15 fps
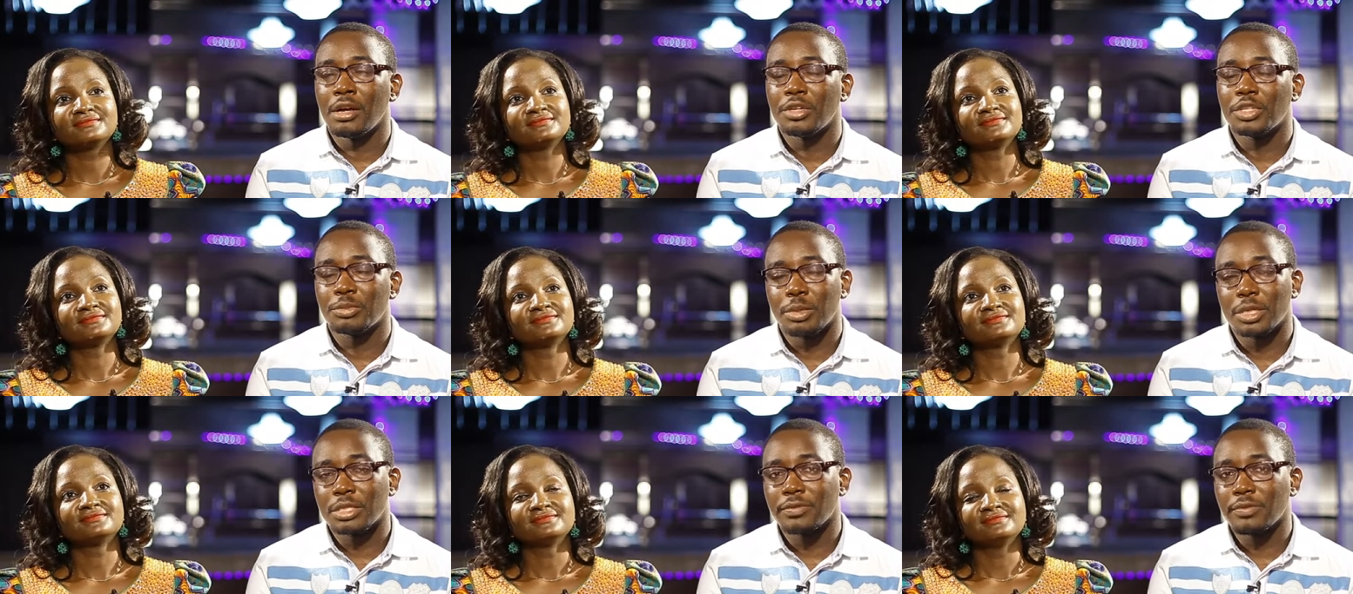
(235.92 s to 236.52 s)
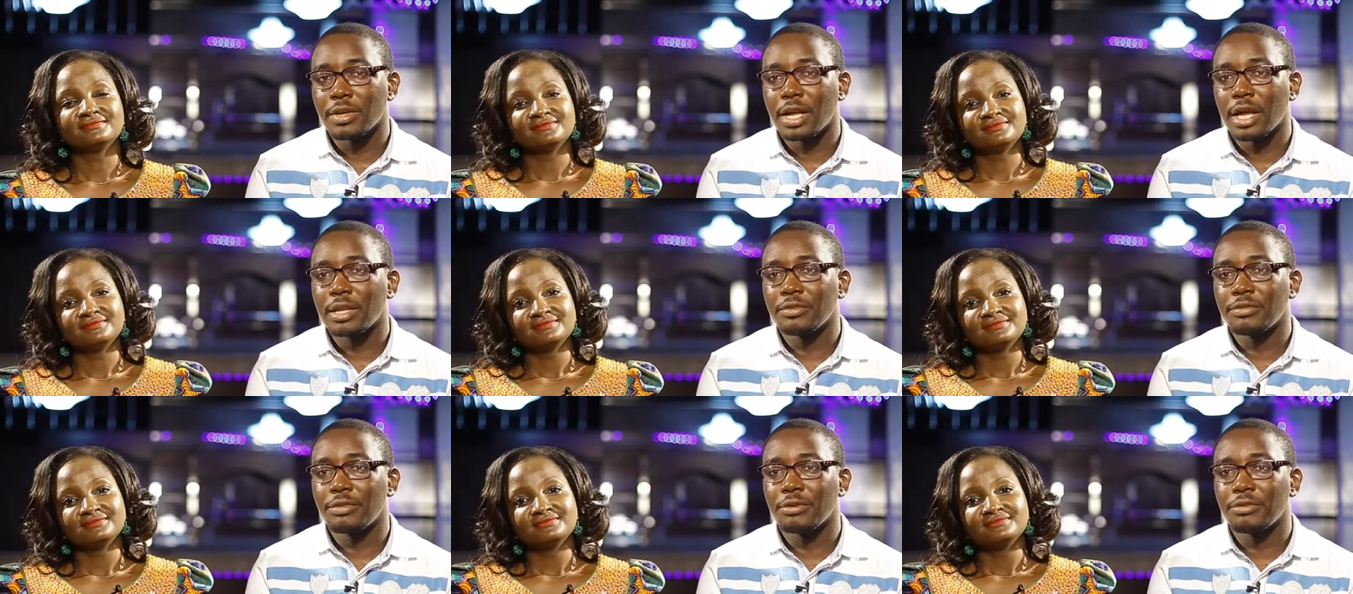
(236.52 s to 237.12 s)
Speaker 1: Specifically
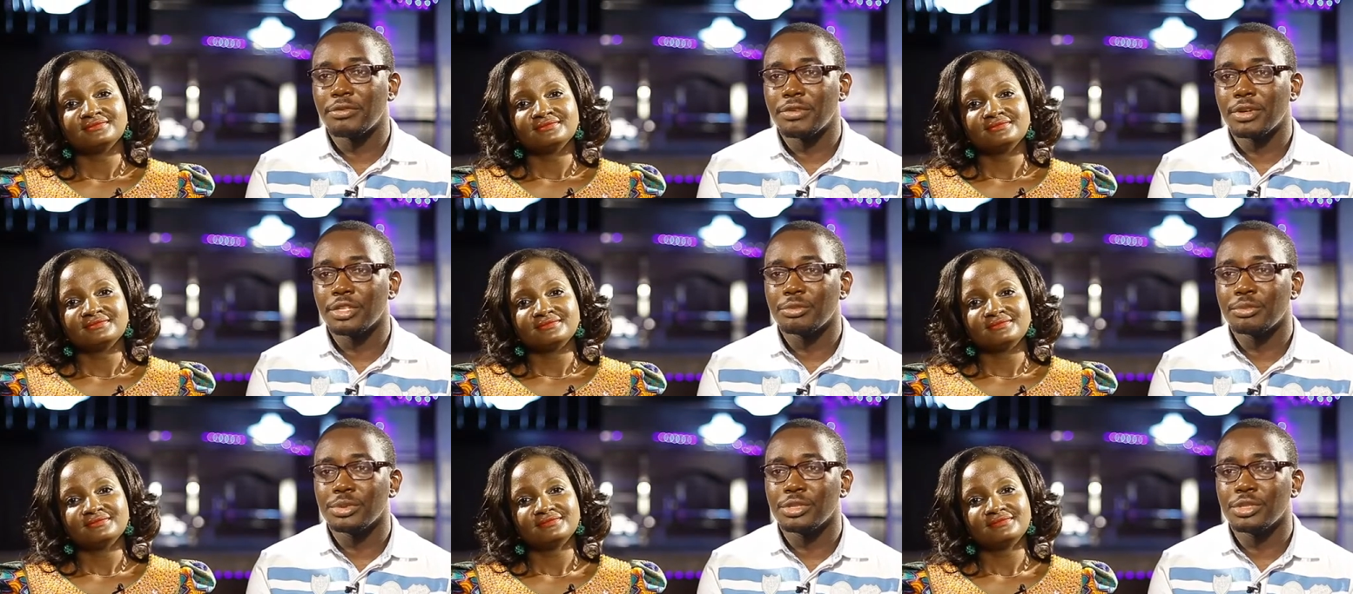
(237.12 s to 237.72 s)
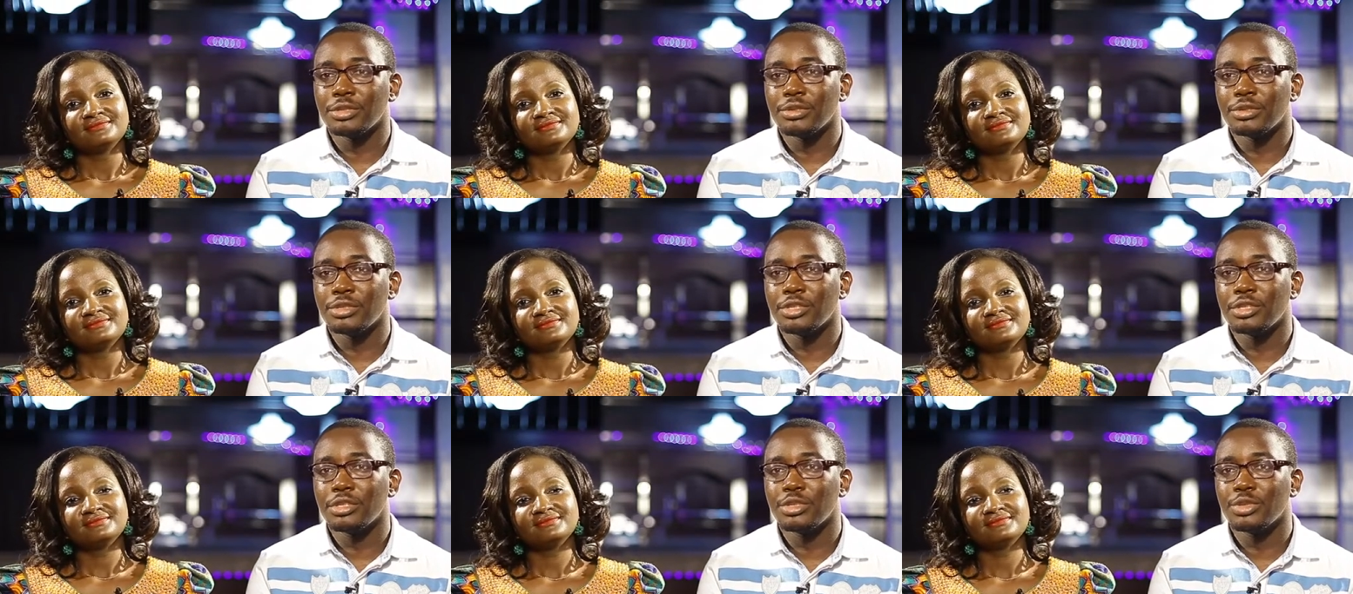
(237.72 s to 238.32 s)
for fresh produce, you
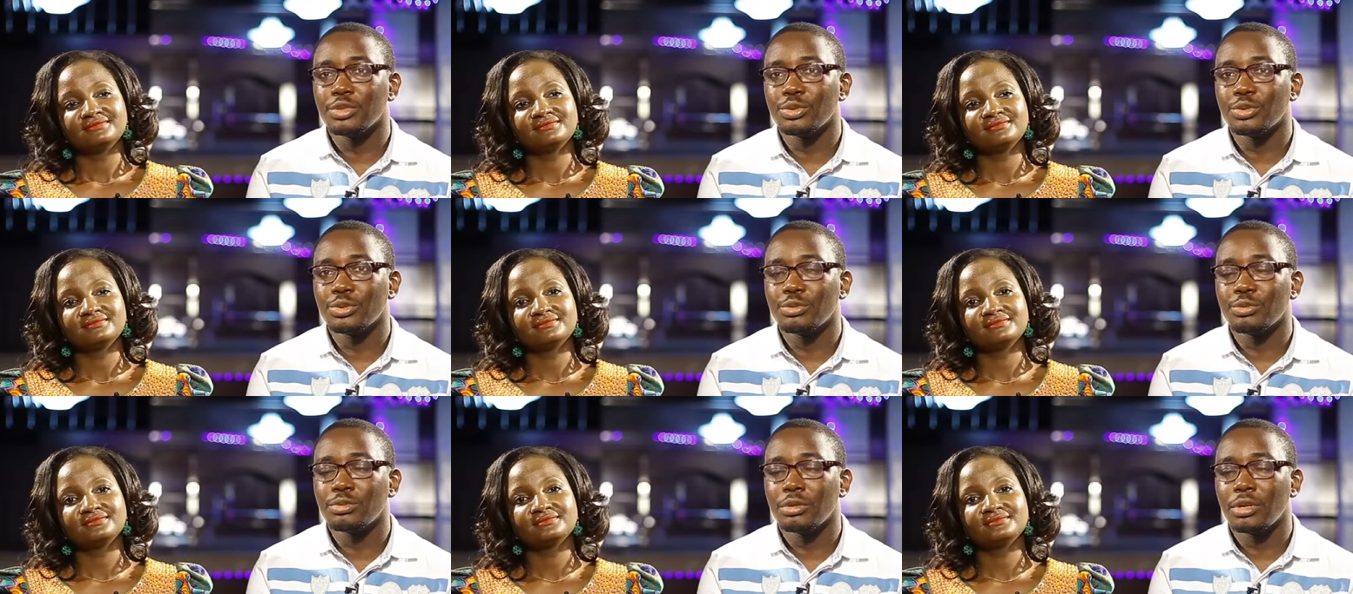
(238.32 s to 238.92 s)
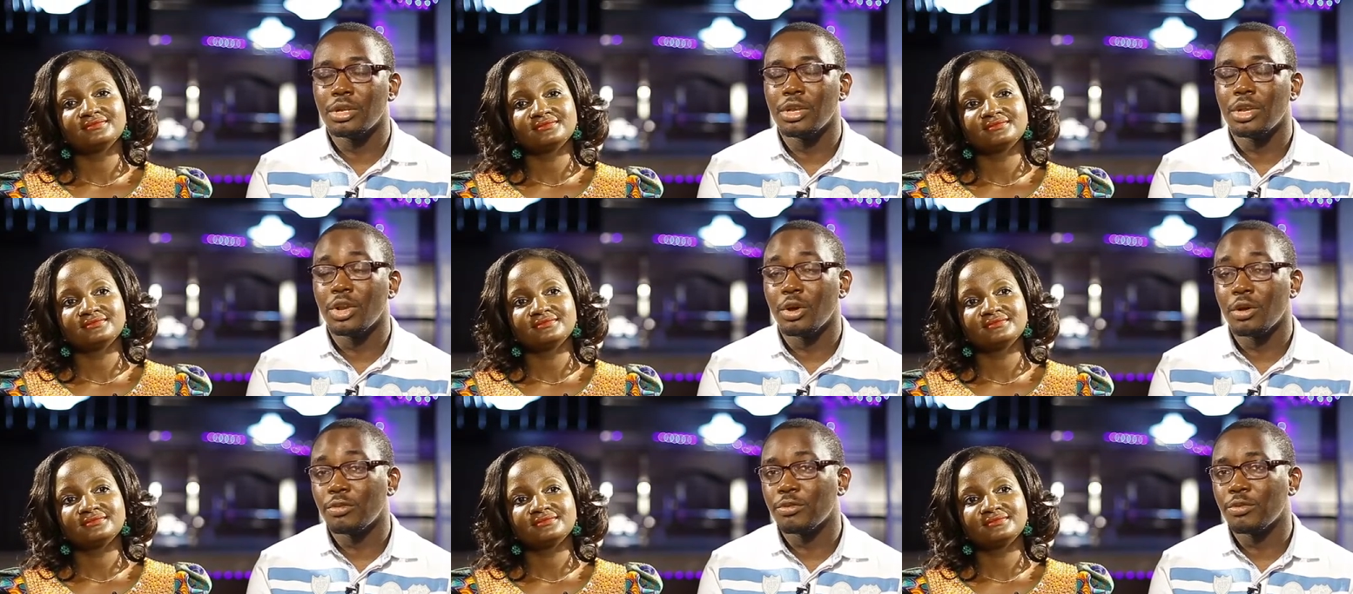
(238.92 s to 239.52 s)
need to
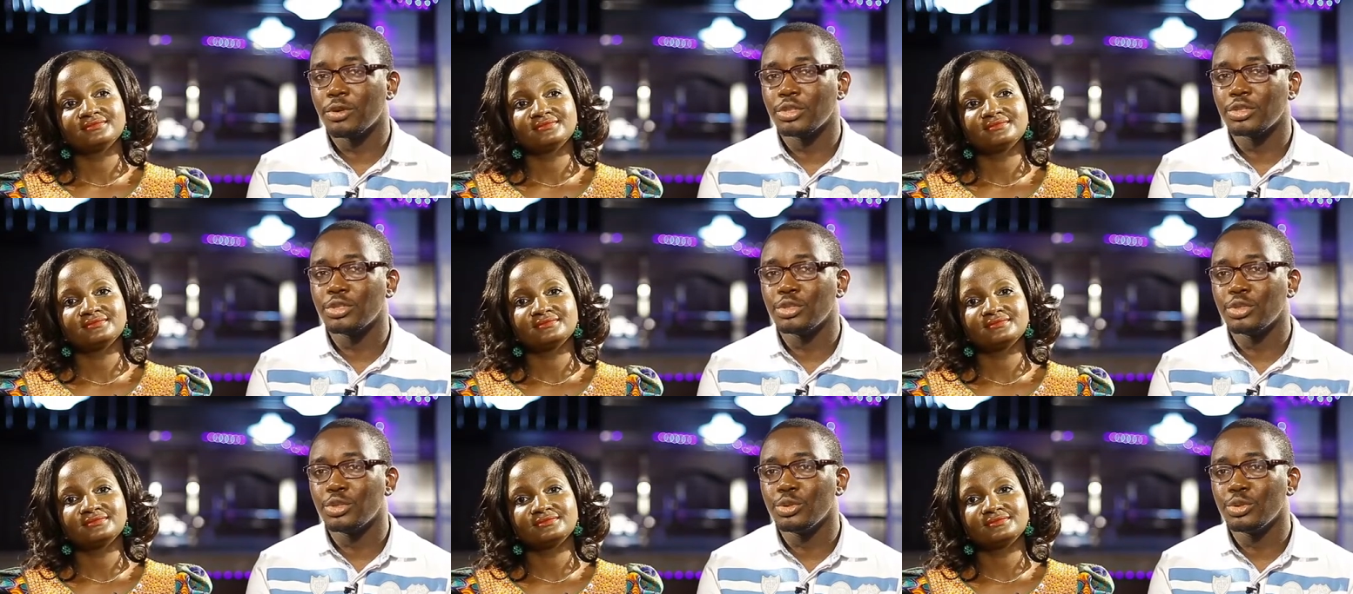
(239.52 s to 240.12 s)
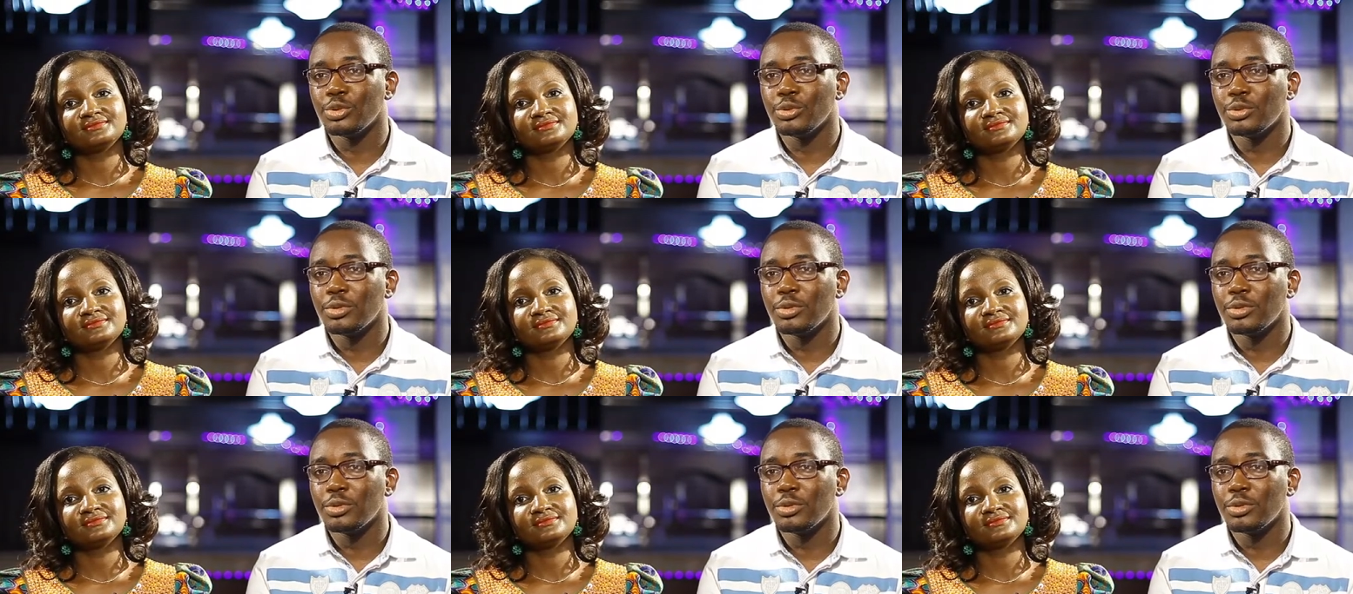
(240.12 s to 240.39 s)
love what you do,